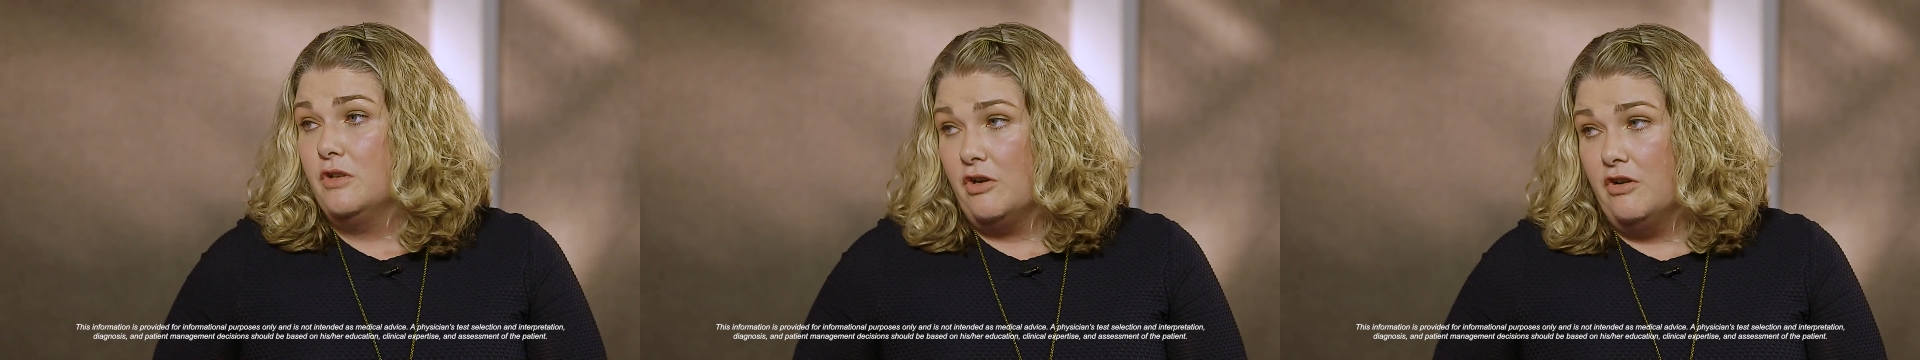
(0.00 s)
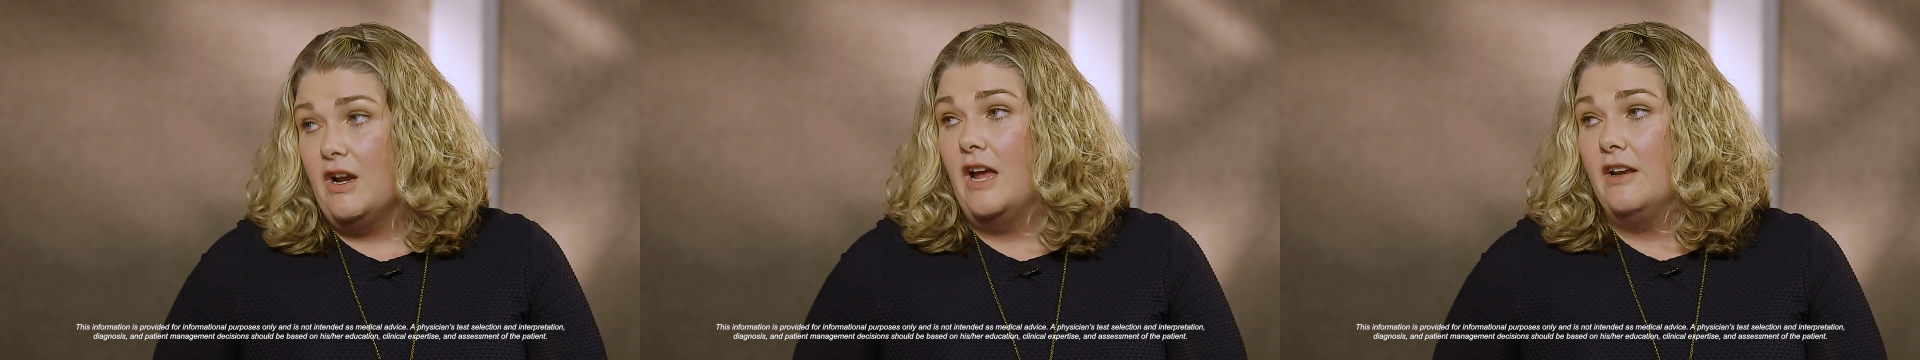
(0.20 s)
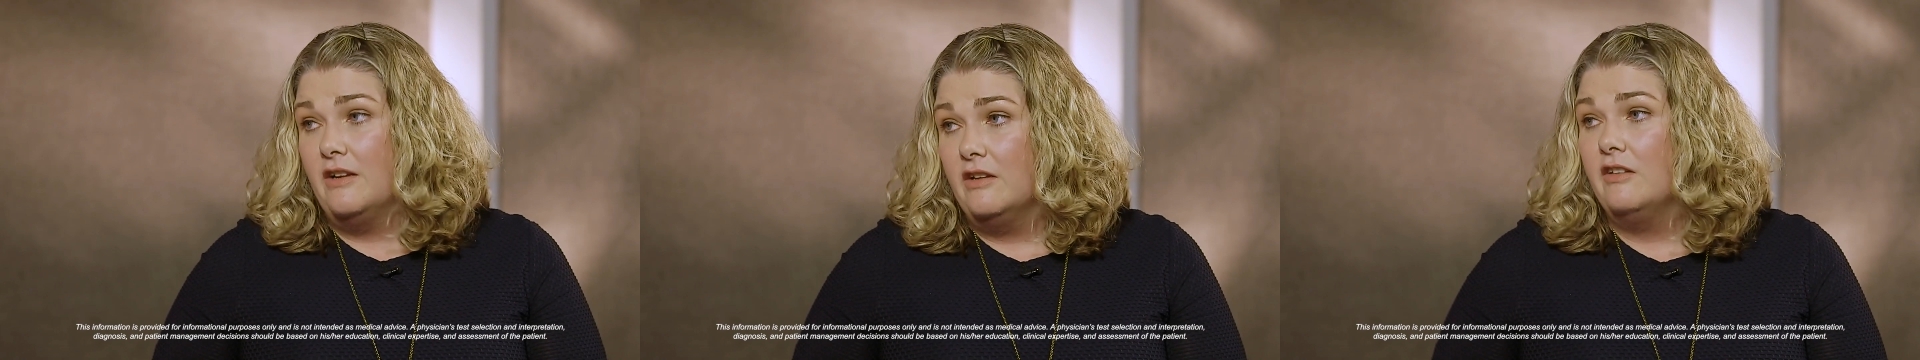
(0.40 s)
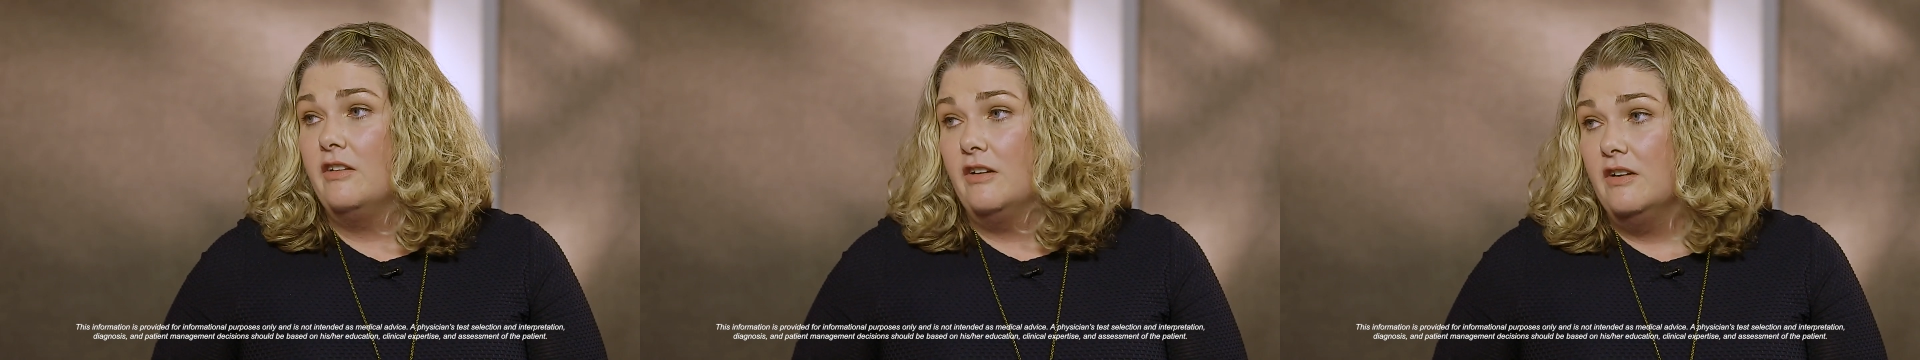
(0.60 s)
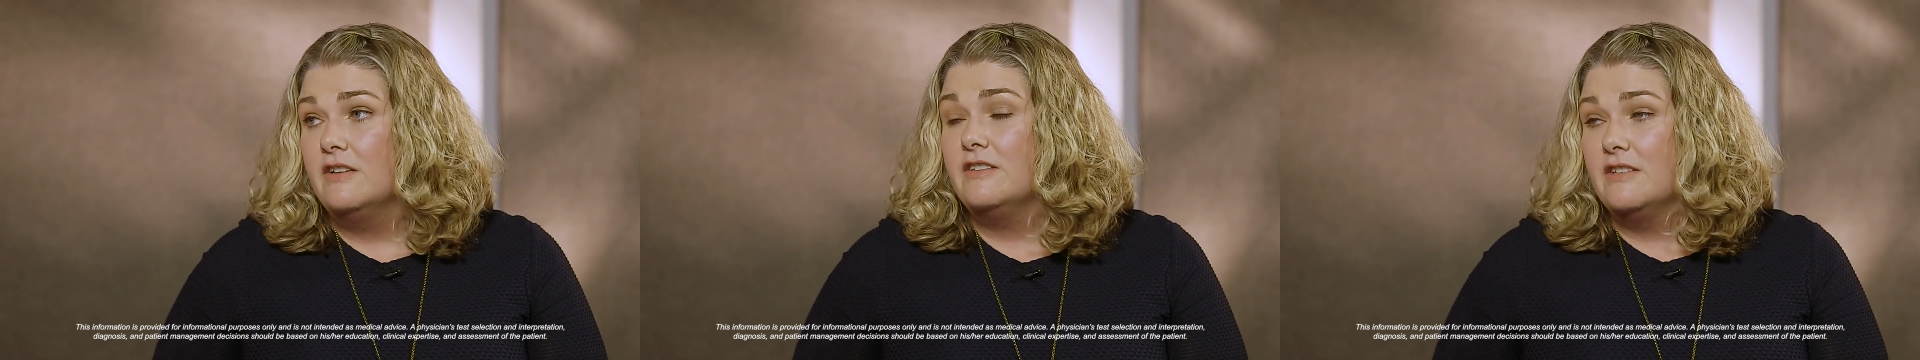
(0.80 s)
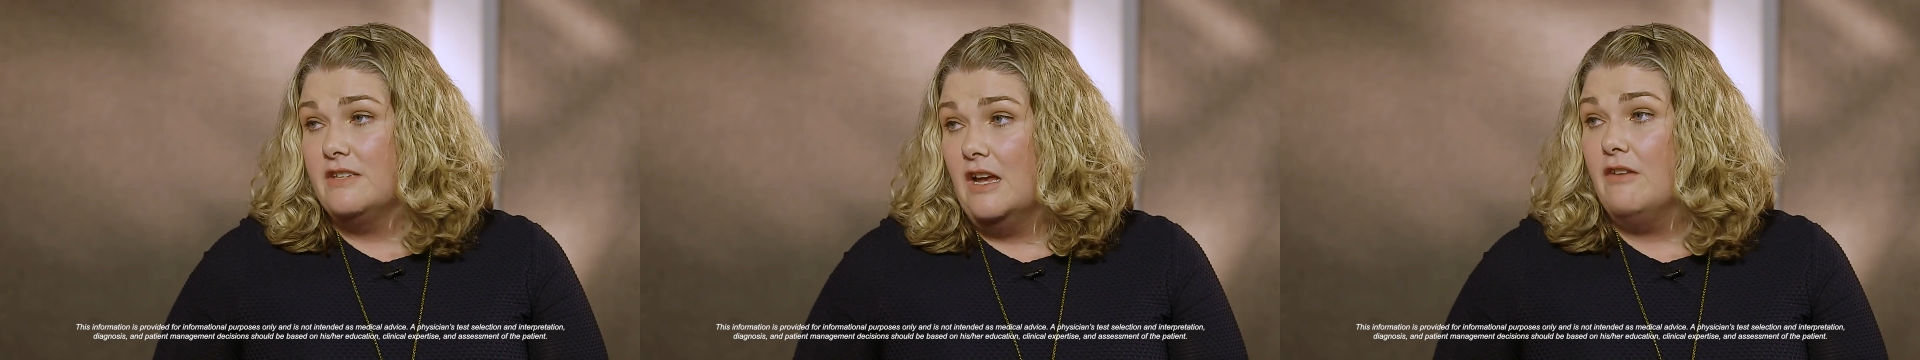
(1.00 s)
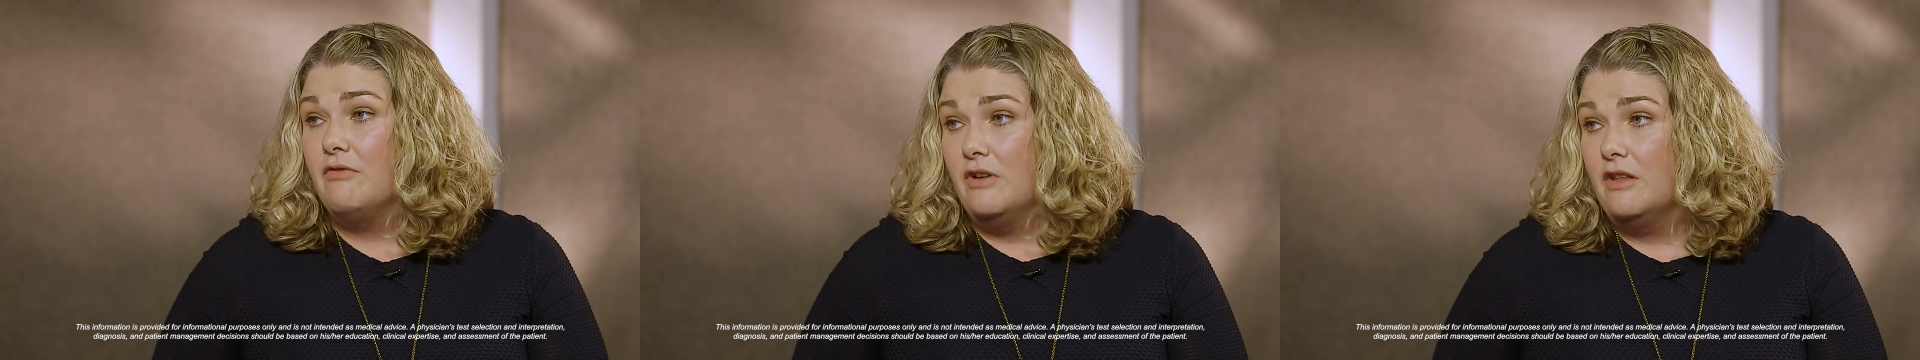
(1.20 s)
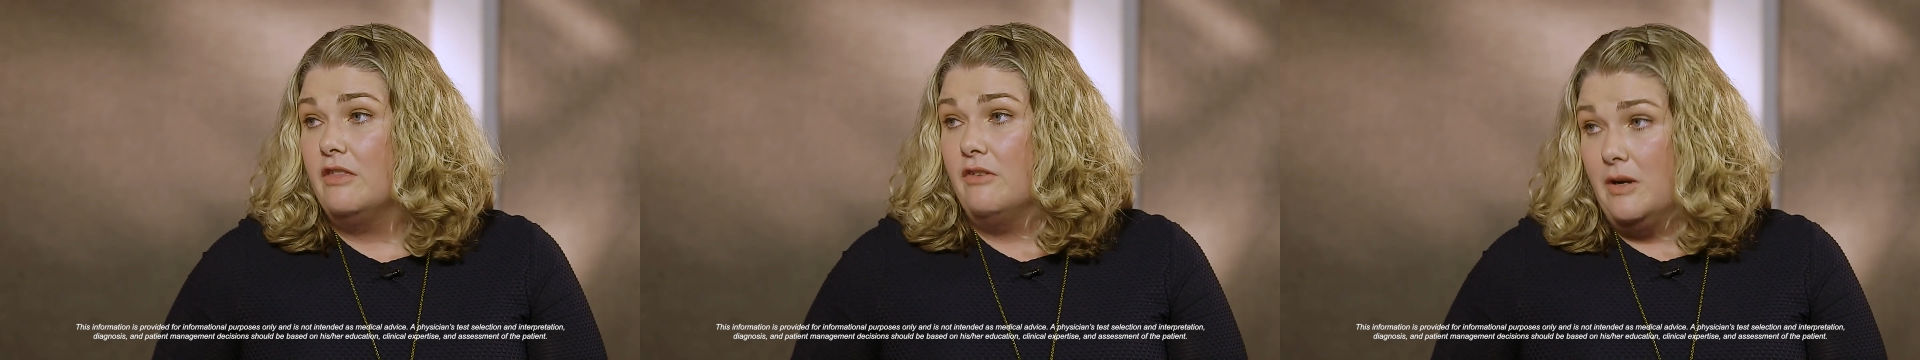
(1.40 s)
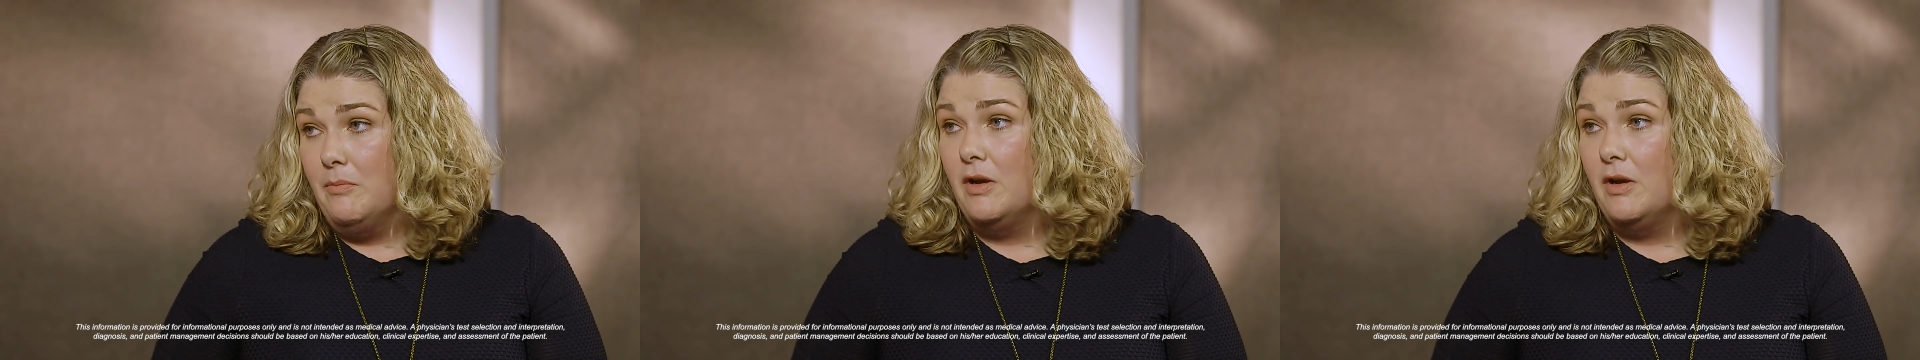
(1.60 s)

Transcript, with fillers: their creatinine clearances every three